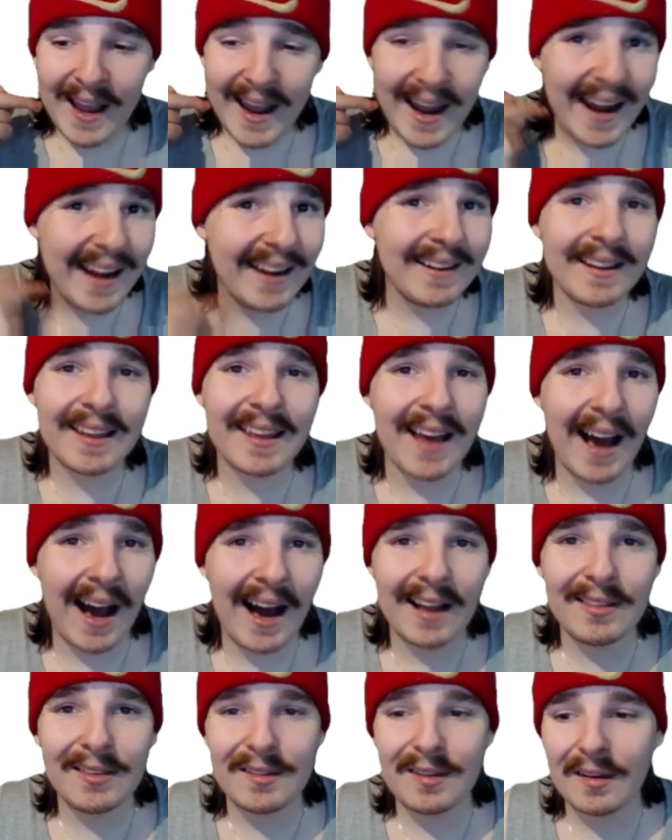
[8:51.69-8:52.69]
Eden
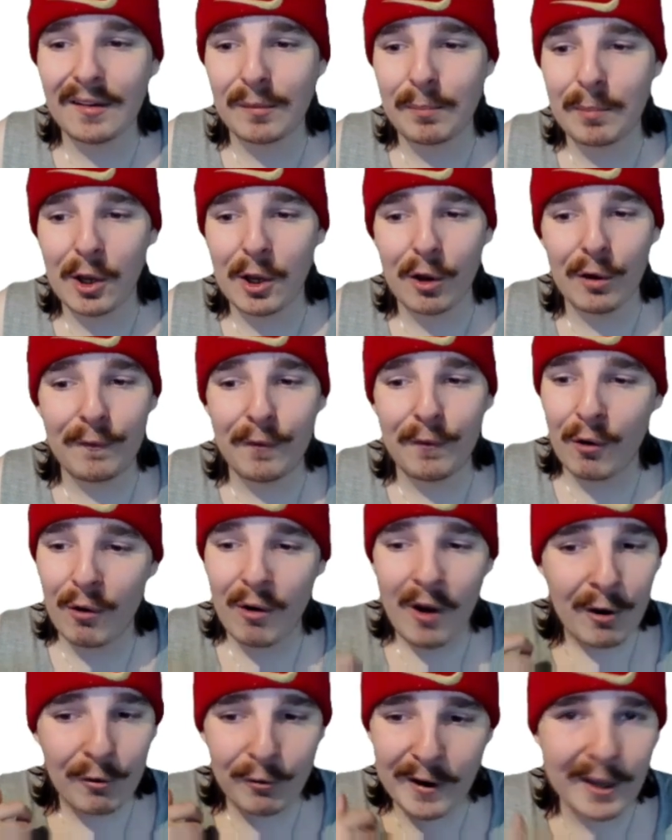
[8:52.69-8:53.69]
Gardens is beautiful.
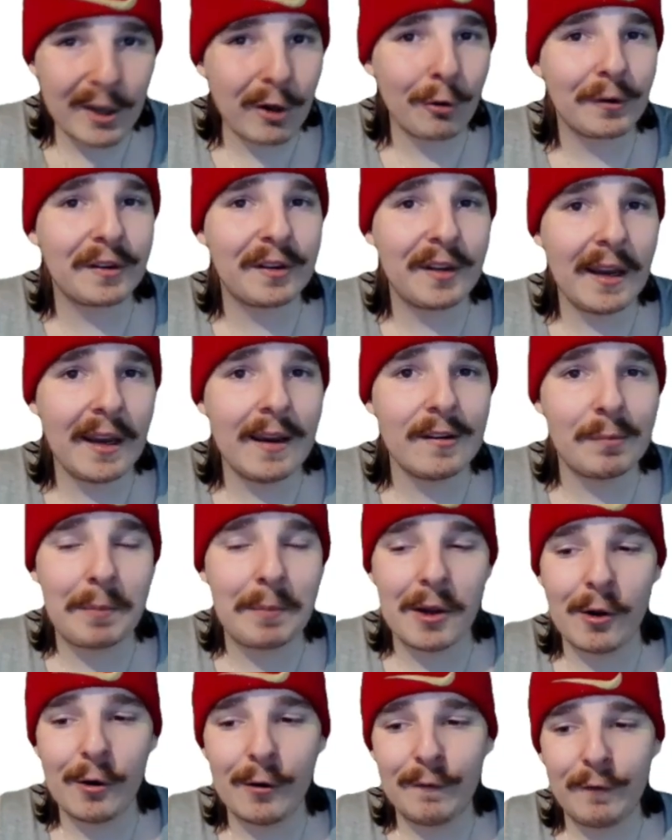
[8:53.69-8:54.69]
Rinku Singh is
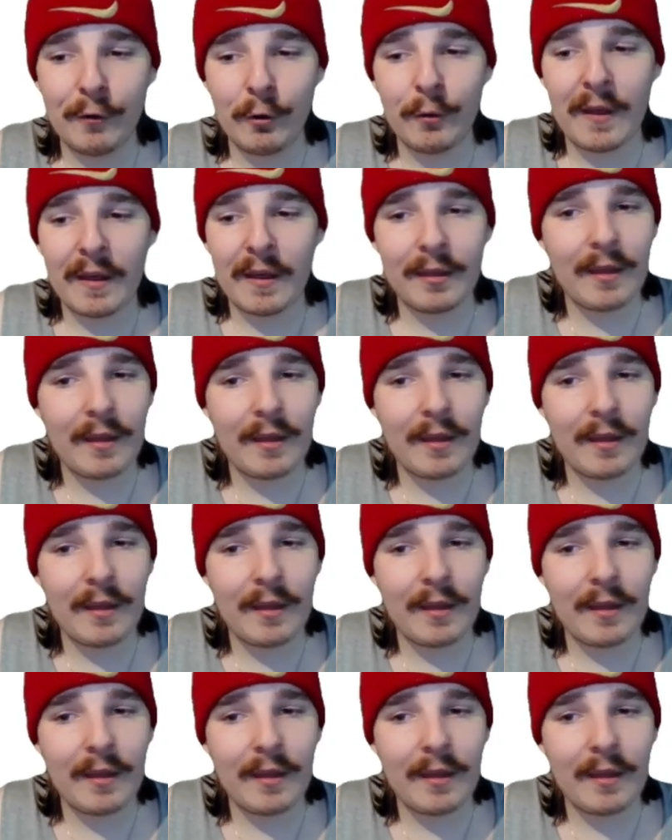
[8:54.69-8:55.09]
beautiful.